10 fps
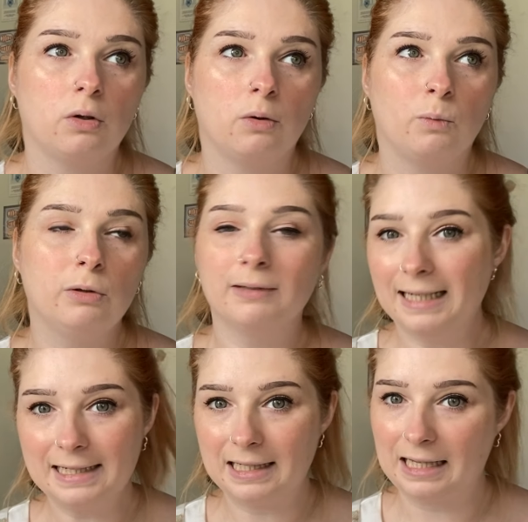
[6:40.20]
we'll
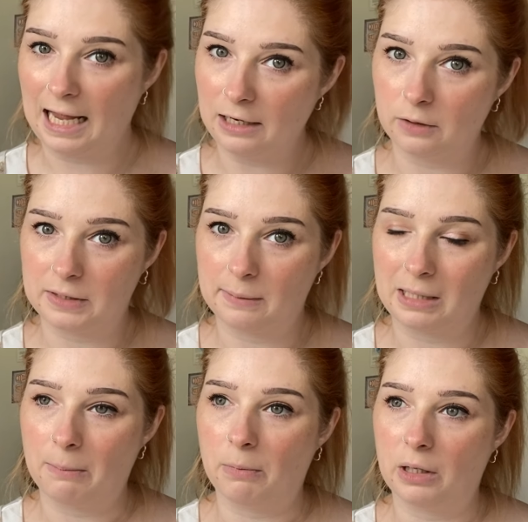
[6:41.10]
release at the end of
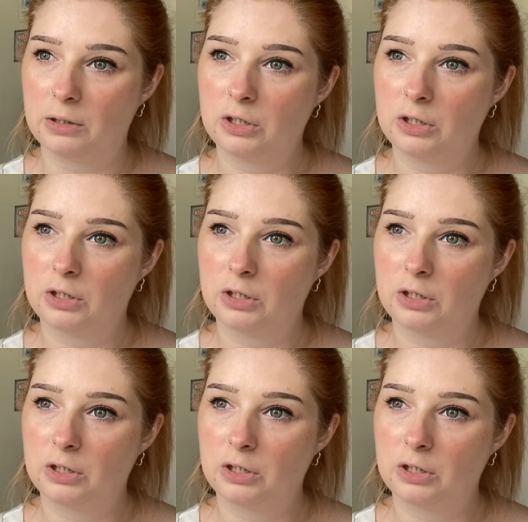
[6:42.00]
September.